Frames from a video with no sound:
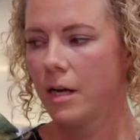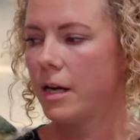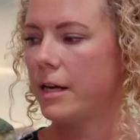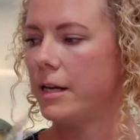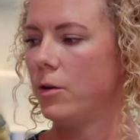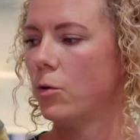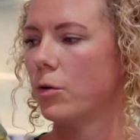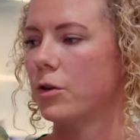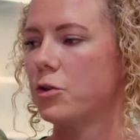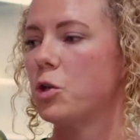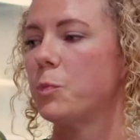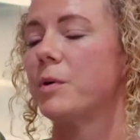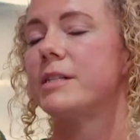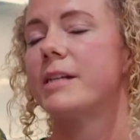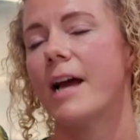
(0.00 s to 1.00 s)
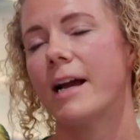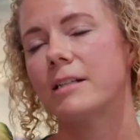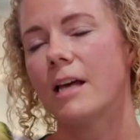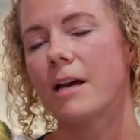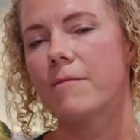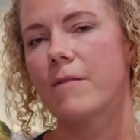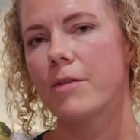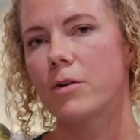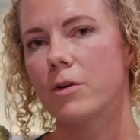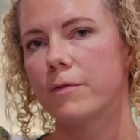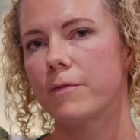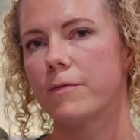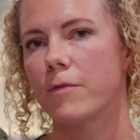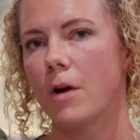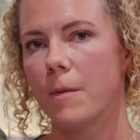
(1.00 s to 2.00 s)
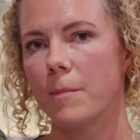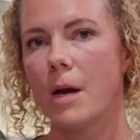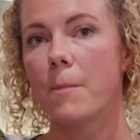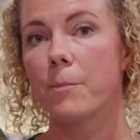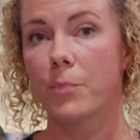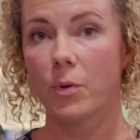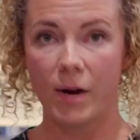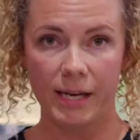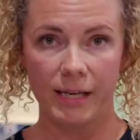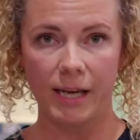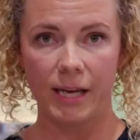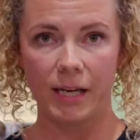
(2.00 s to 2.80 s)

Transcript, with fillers: in order to protect that feather from breaking.